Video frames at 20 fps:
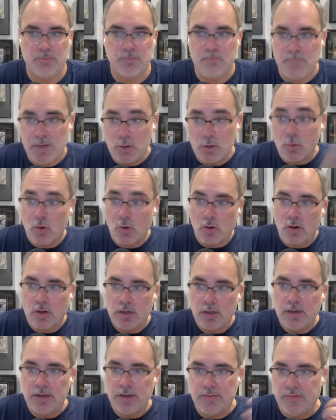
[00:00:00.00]
a
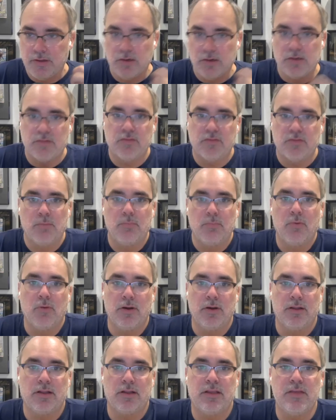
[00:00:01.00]
mirror in there at some
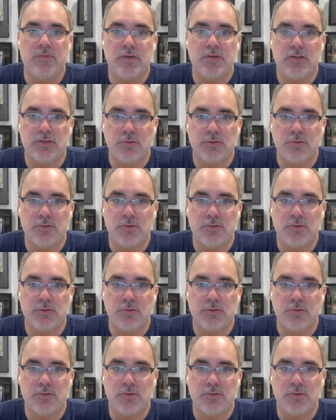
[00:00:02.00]
point like mm. even hmm.